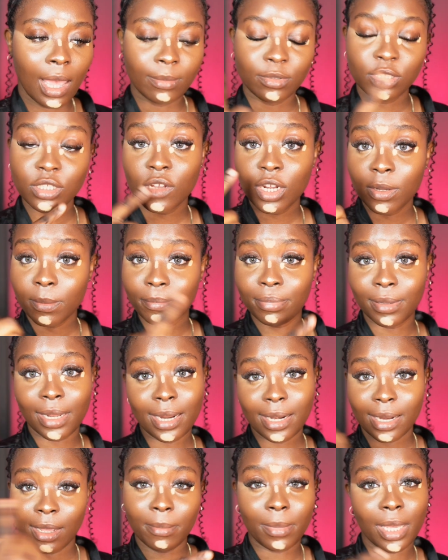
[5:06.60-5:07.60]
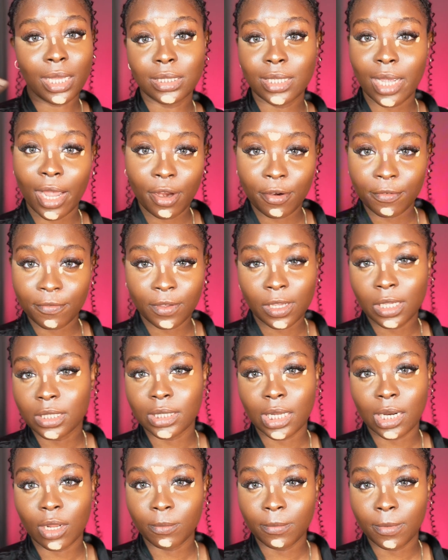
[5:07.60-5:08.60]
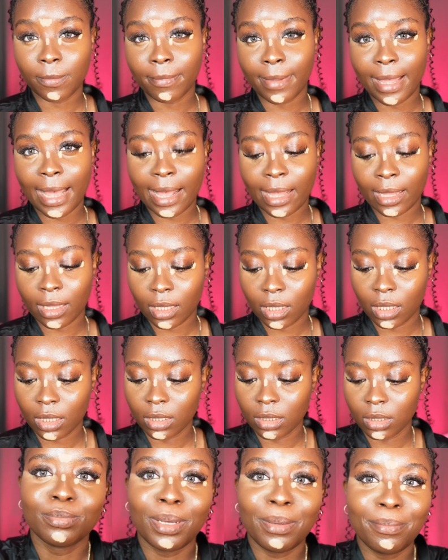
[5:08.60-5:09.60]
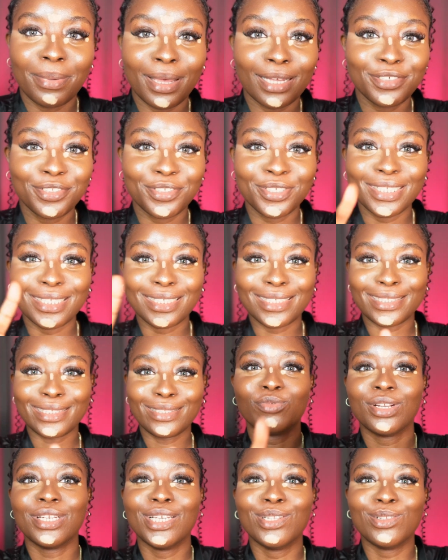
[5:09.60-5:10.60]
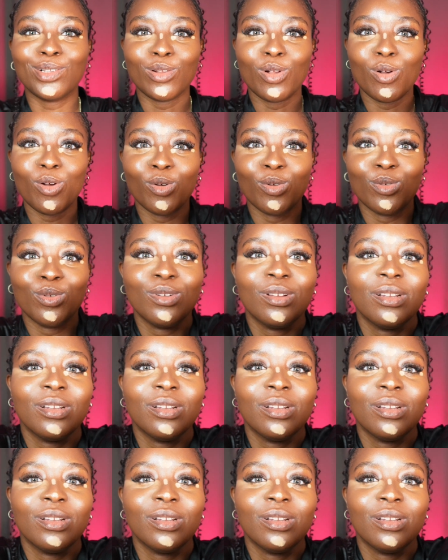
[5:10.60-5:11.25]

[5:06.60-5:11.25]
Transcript: I'm just gonna blend out my entire face and I'll be back. My battery is running low.